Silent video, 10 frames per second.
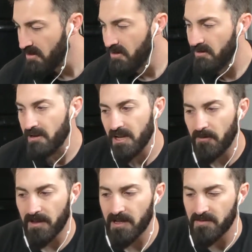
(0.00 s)
All right, now we
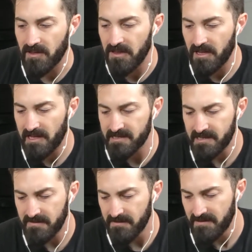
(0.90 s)
got the closet
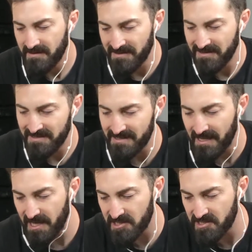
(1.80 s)

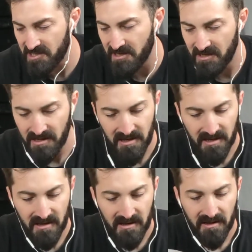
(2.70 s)
slash
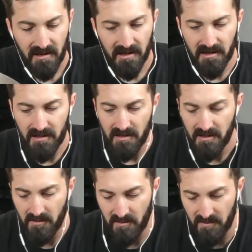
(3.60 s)
uh,
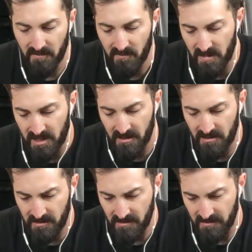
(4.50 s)
mirror
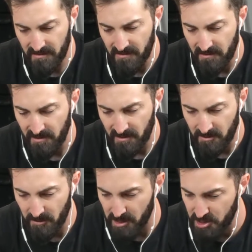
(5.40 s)
and
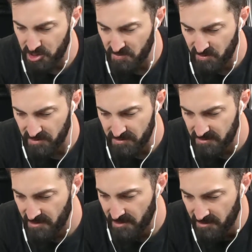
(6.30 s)
religious books that
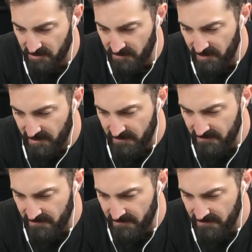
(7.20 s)
you get in a hotel.